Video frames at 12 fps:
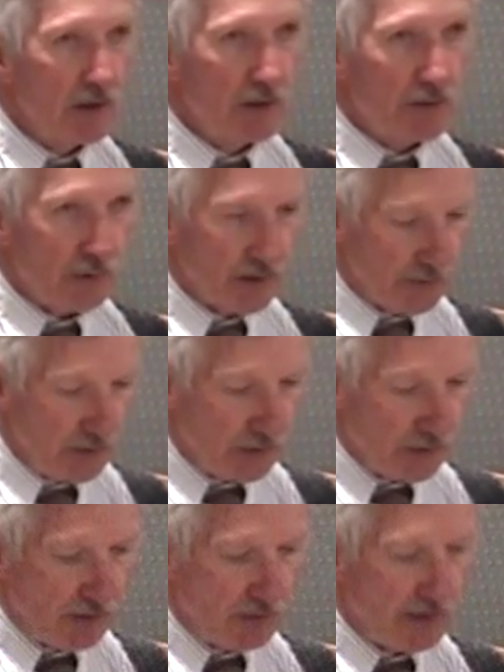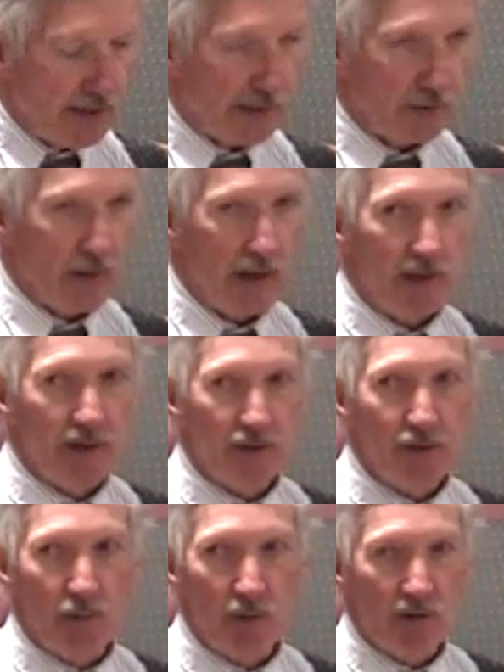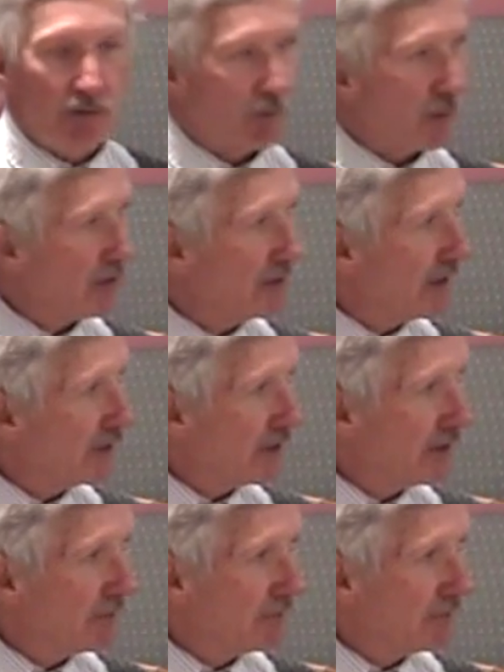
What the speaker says: transitional, and great instrument of orientation.